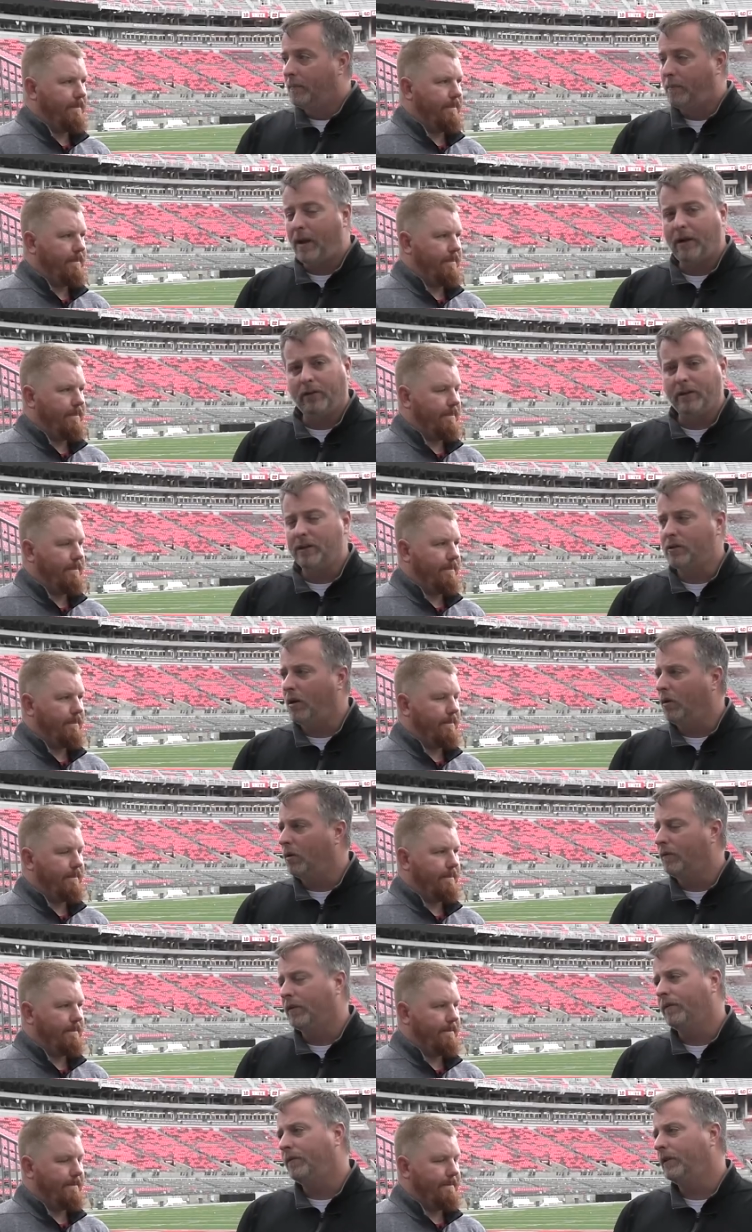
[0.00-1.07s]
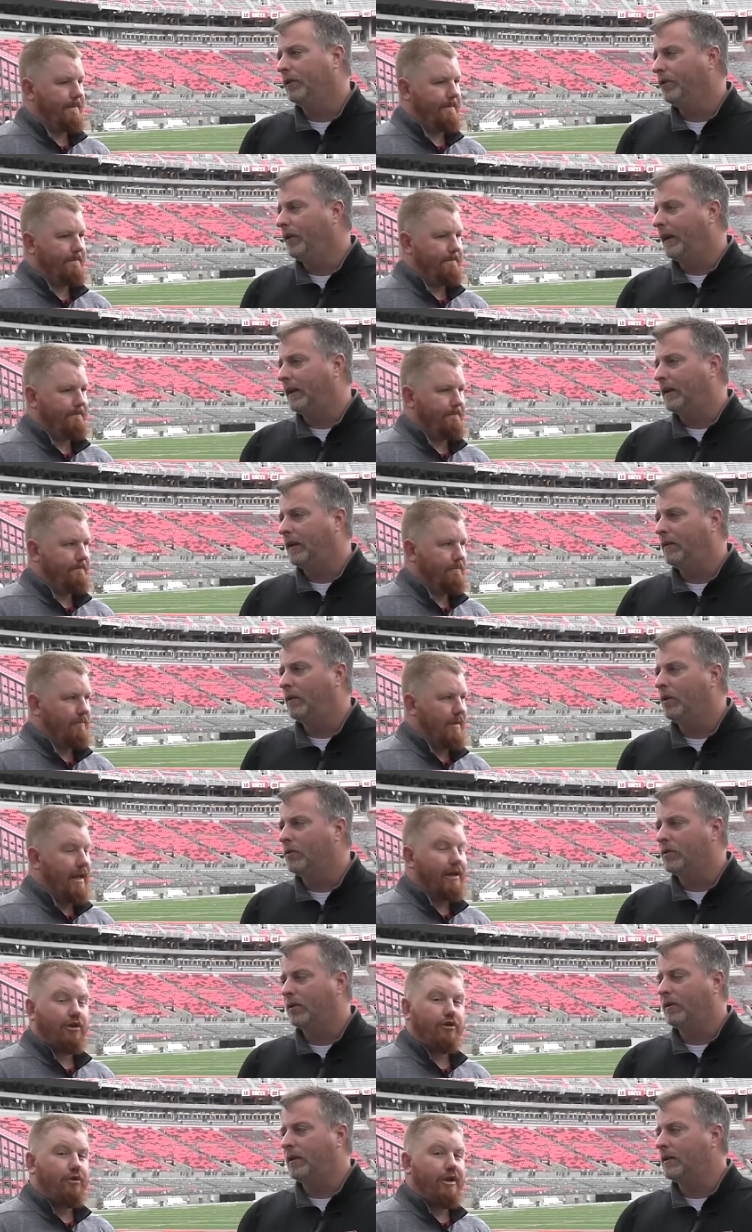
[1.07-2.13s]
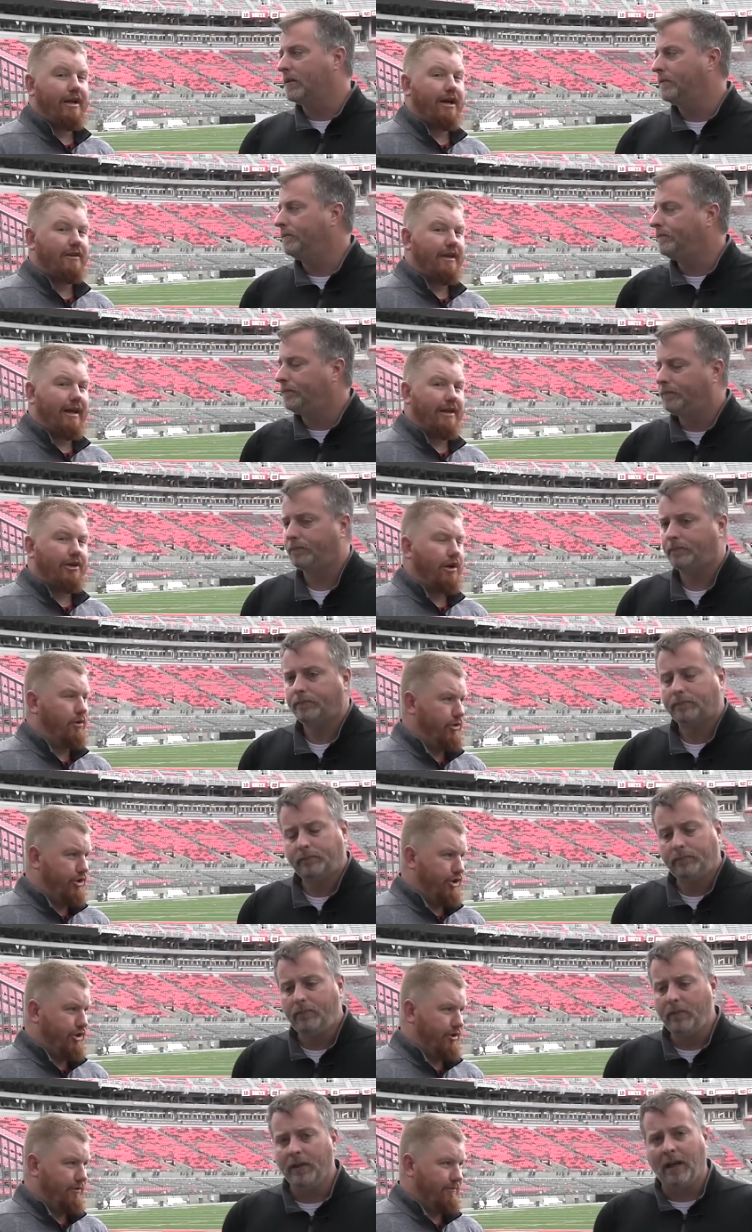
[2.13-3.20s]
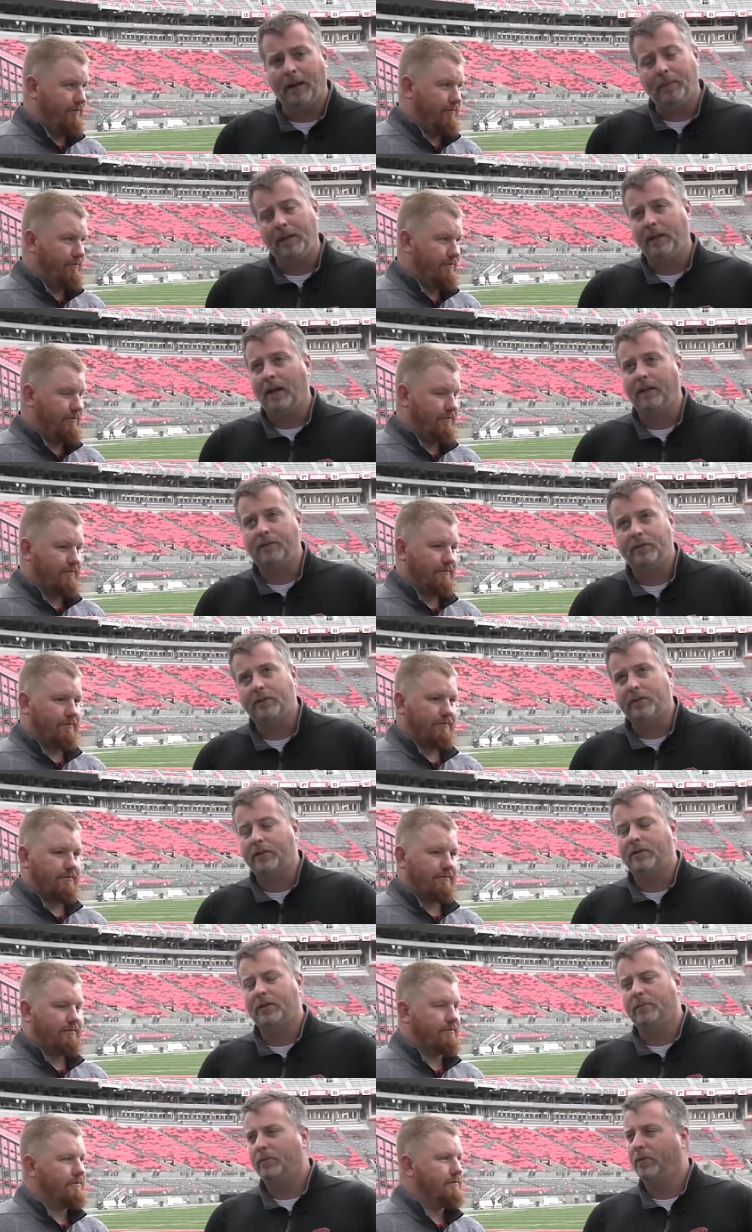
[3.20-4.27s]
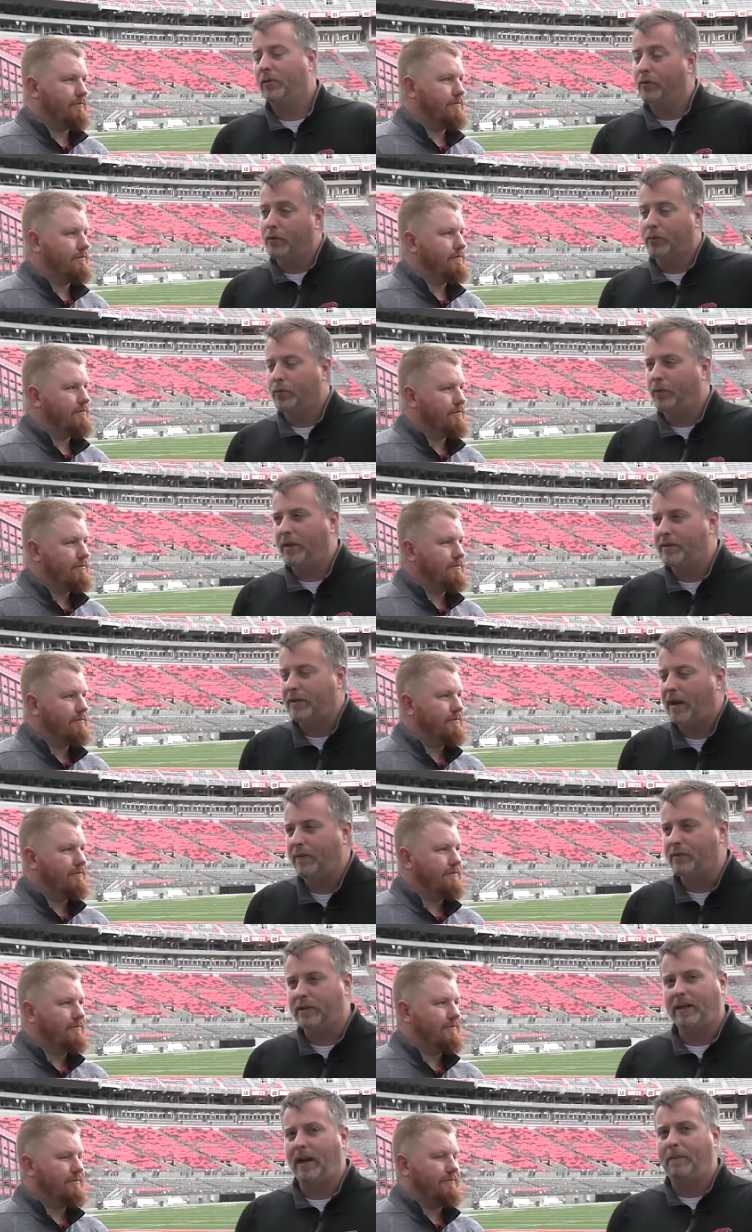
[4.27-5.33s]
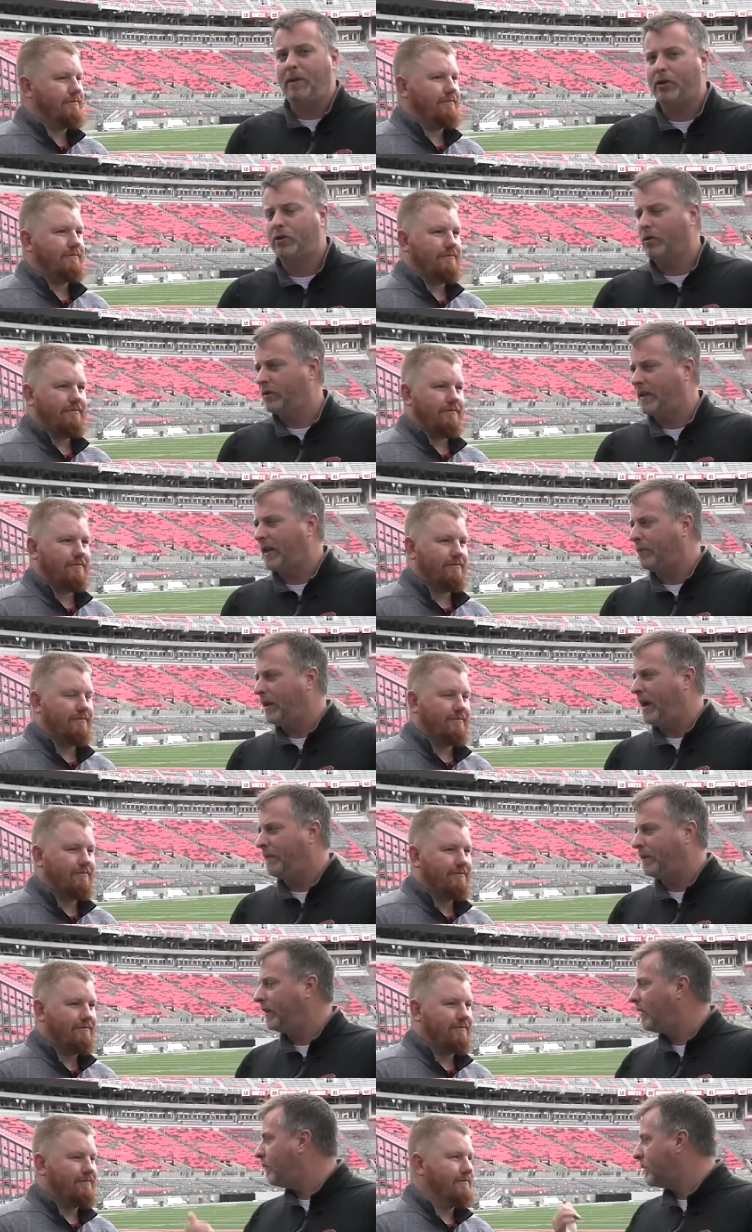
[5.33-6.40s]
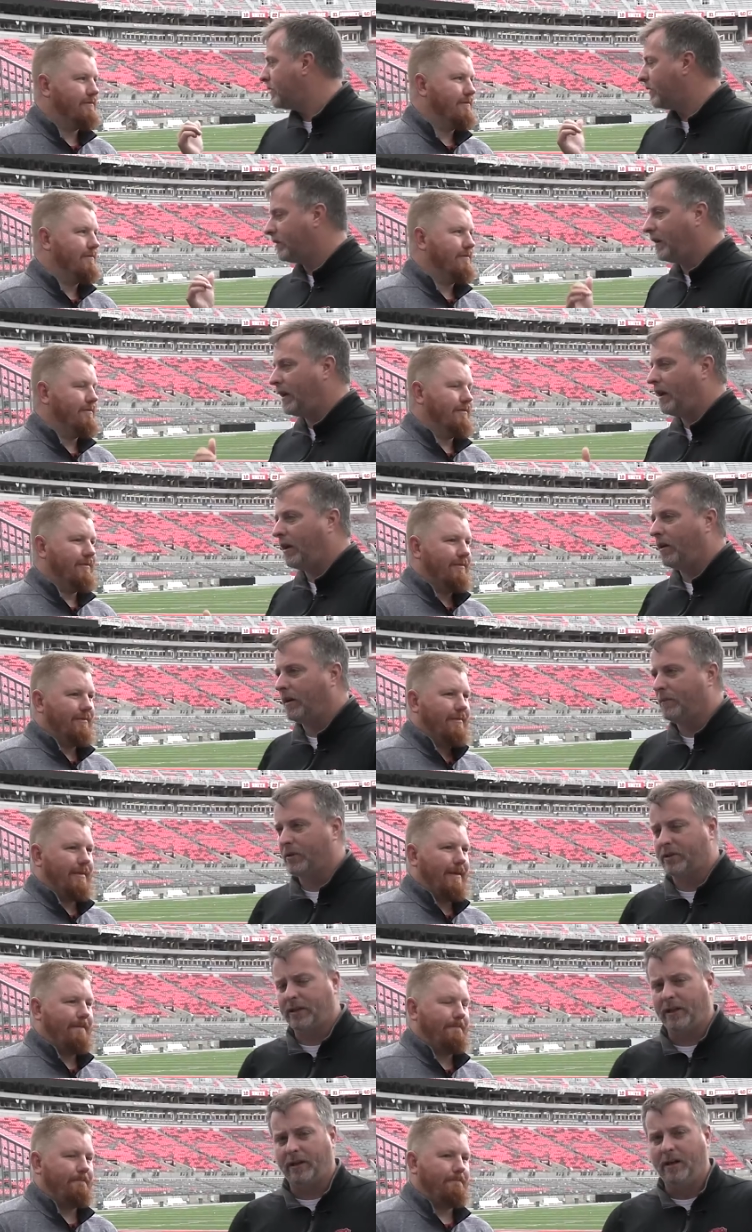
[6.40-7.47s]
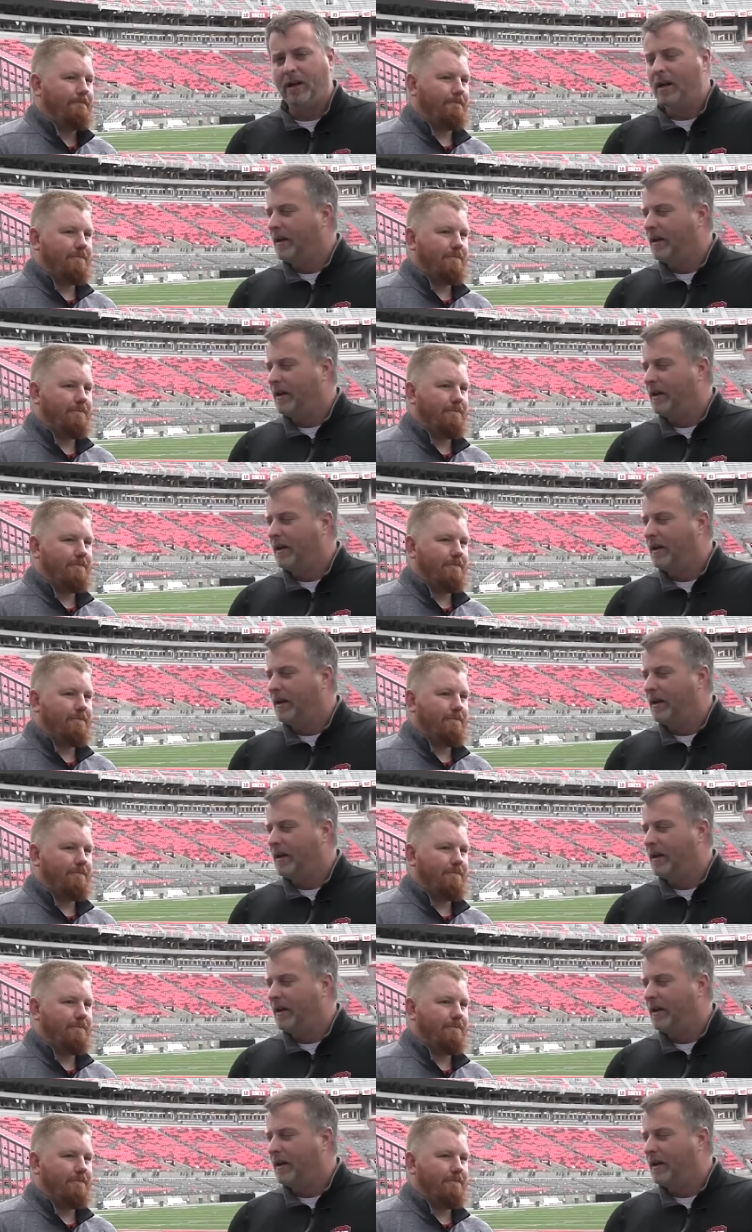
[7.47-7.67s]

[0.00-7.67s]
Speaker 1: penalties all over the field, like those,
Speaker 2: including on the head coach. Yeah, I mean,
Speaker 1: things I haven't seen. I'm not sure exactly what happened there. I was unable to see it.